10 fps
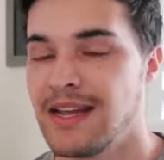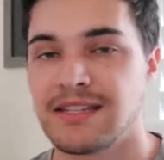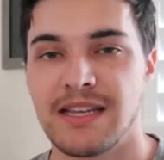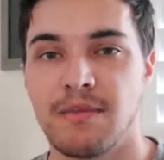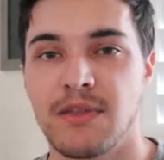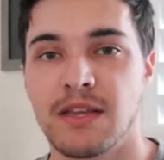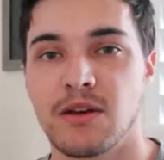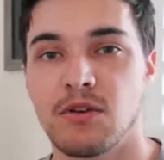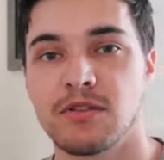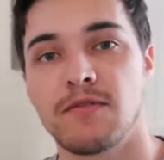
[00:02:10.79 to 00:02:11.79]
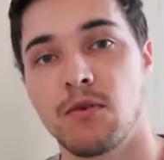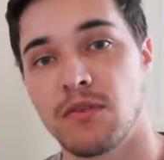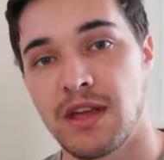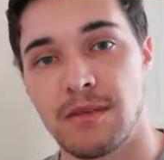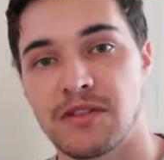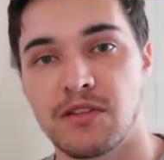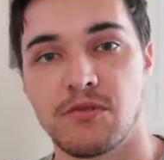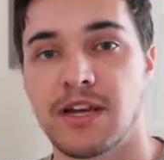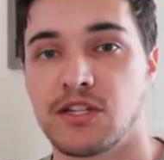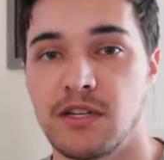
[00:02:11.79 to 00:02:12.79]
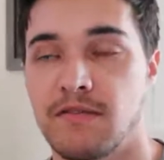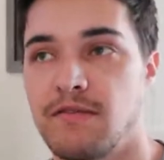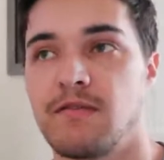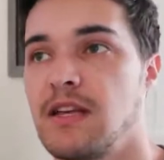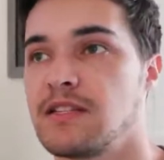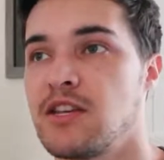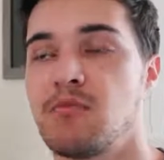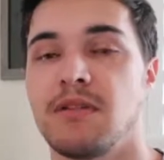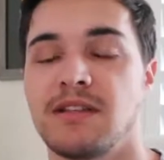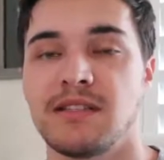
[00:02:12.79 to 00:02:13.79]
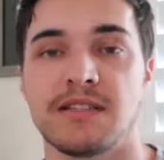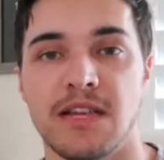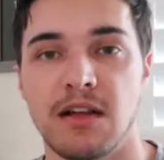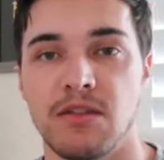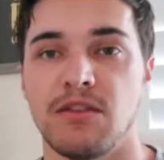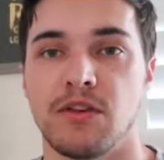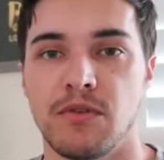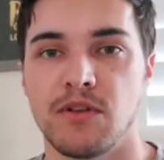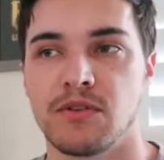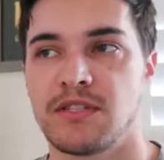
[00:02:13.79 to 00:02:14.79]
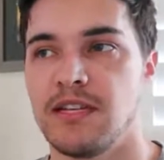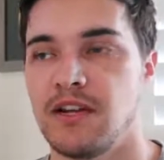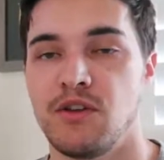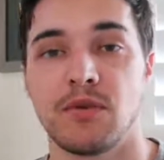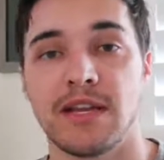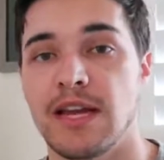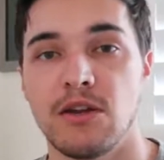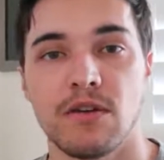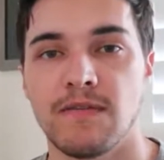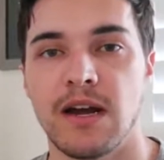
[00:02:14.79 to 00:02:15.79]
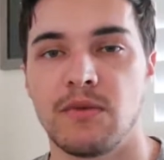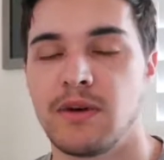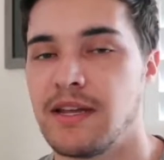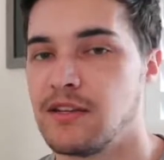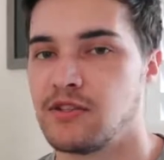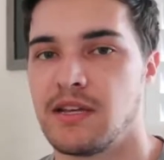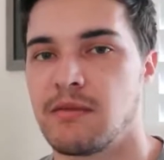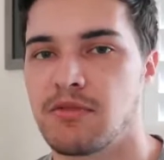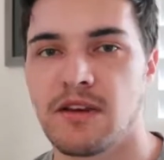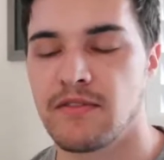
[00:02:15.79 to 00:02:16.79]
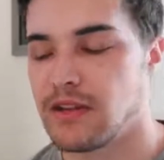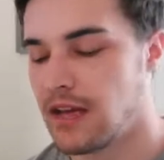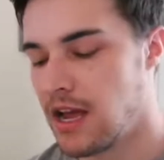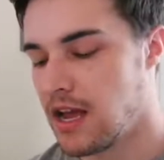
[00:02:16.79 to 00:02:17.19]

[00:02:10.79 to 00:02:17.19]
Same thing goes for the opposite direction. If let's say you place a sell on Euro USD and you want to get notified when it hits your take profit,